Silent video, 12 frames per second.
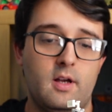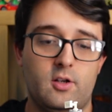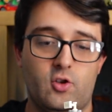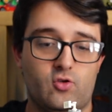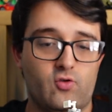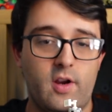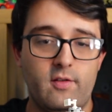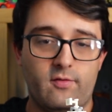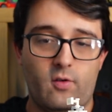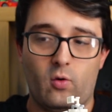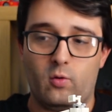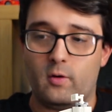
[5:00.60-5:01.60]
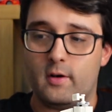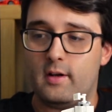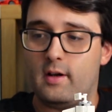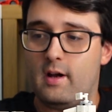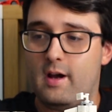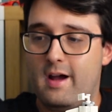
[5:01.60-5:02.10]
straightforward,
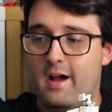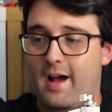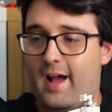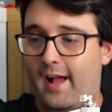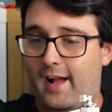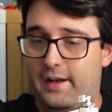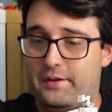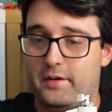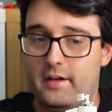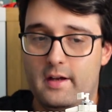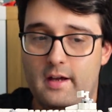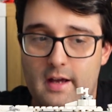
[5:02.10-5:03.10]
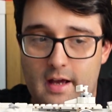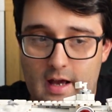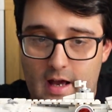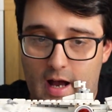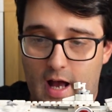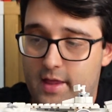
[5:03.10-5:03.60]
and
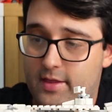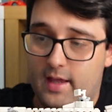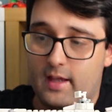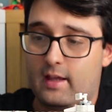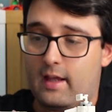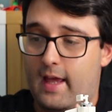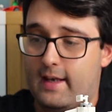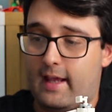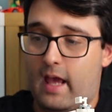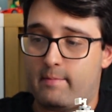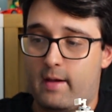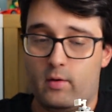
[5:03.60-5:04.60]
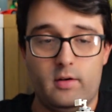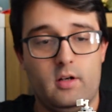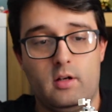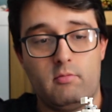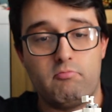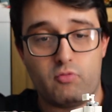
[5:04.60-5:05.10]
I think it came out
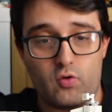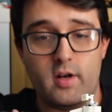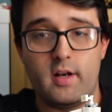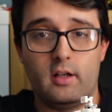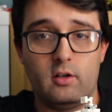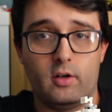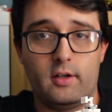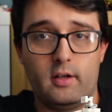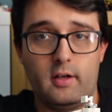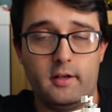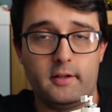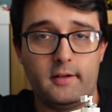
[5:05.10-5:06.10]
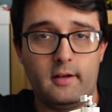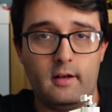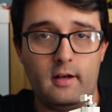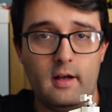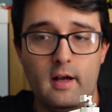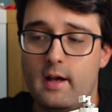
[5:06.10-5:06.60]
pretty good.
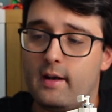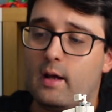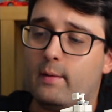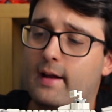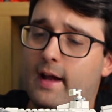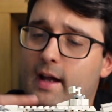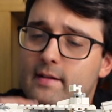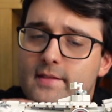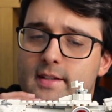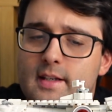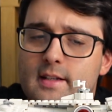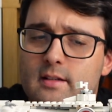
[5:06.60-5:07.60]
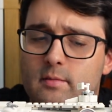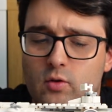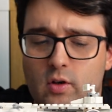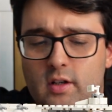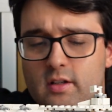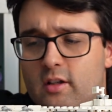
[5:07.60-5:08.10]
Now, I have seen some
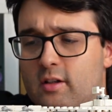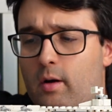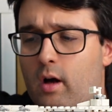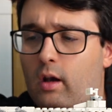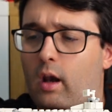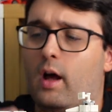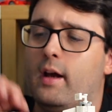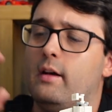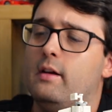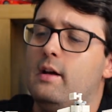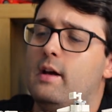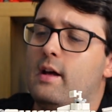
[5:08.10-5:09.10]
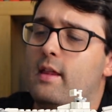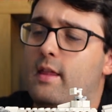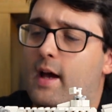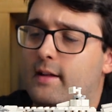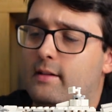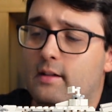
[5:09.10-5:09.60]
criticism online
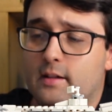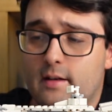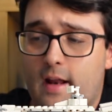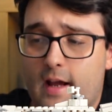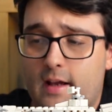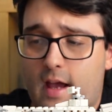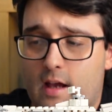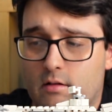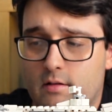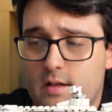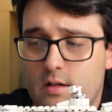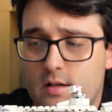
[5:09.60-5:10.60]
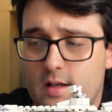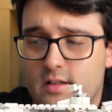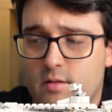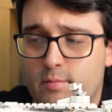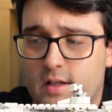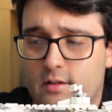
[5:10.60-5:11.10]
that the neck area
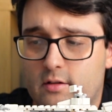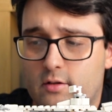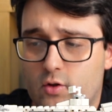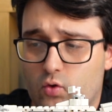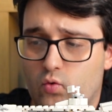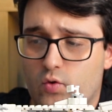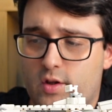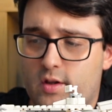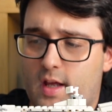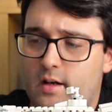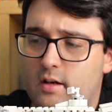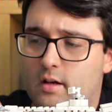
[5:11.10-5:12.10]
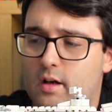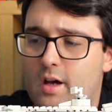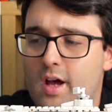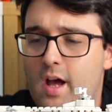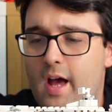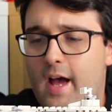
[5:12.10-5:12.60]
is a bit too thin,
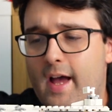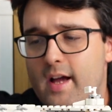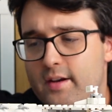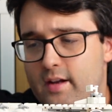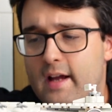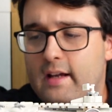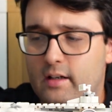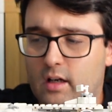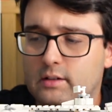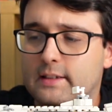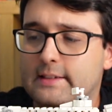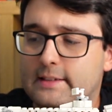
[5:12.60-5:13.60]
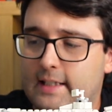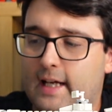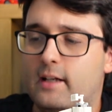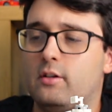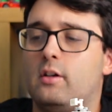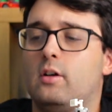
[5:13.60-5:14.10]
and I can
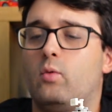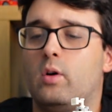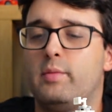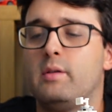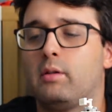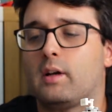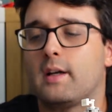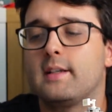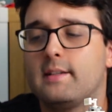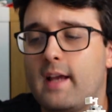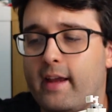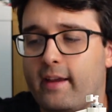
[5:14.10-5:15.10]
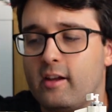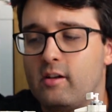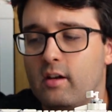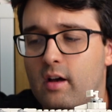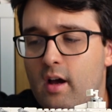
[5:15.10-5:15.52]
understand what people are saying,